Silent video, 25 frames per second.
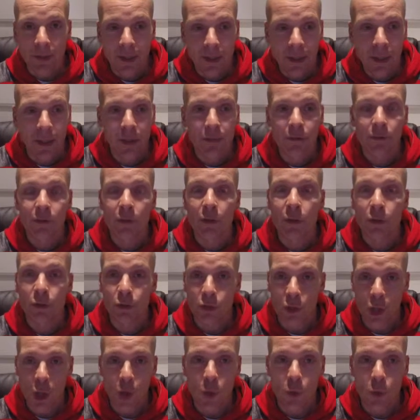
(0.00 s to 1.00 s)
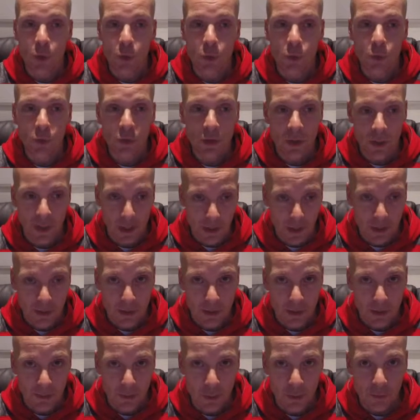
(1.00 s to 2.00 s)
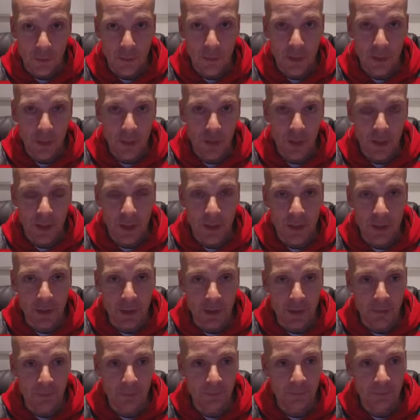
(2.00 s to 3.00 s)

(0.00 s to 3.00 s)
how the focus holds as they move across the kitchen.